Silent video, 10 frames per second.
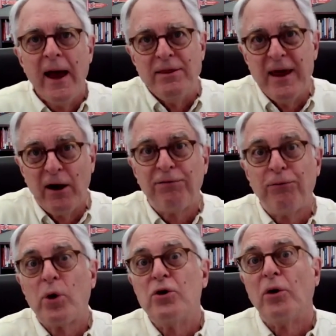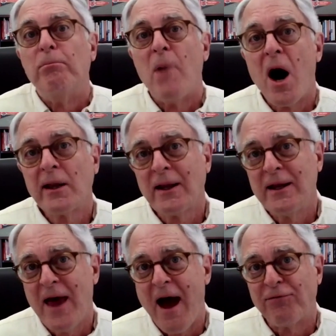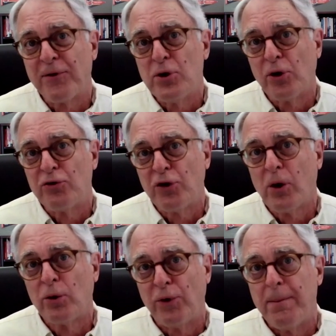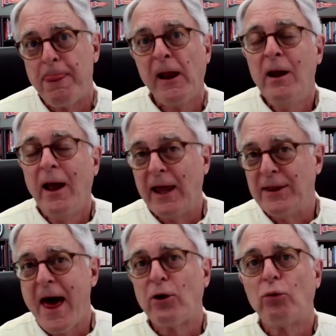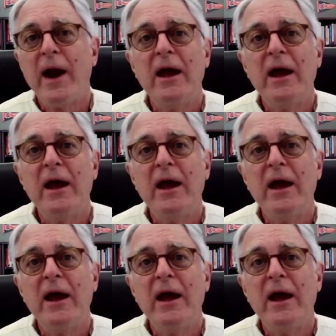And therefore, you're modeling that for your children, and that'll